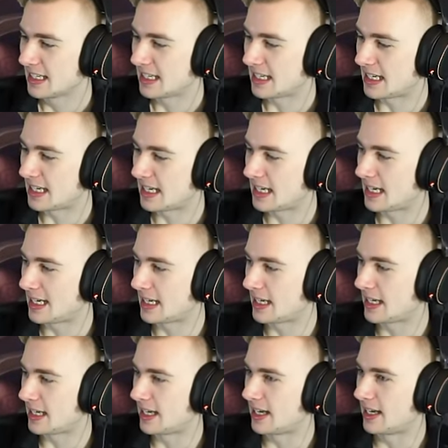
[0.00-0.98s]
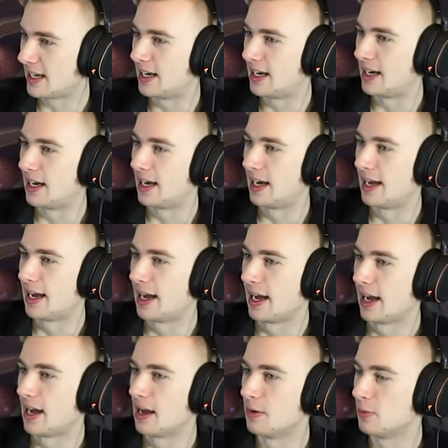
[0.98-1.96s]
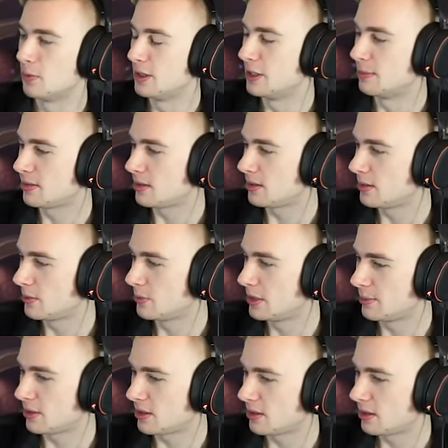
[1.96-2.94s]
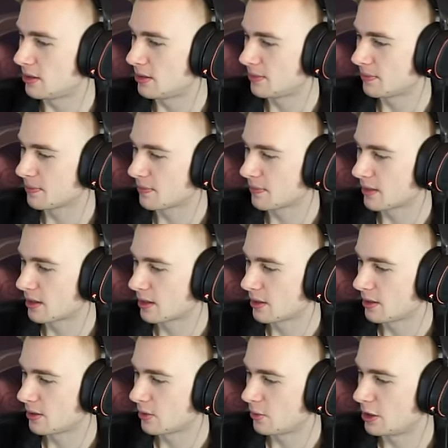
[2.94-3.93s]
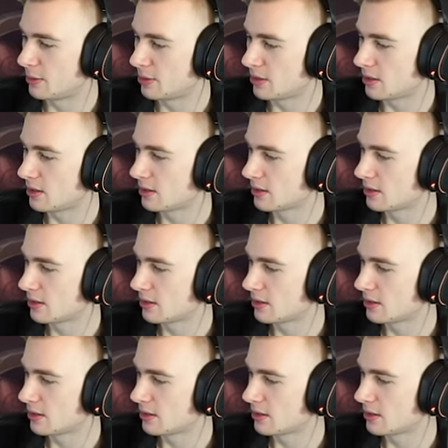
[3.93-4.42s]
Ah, uh, winnable, winnable. Winnable?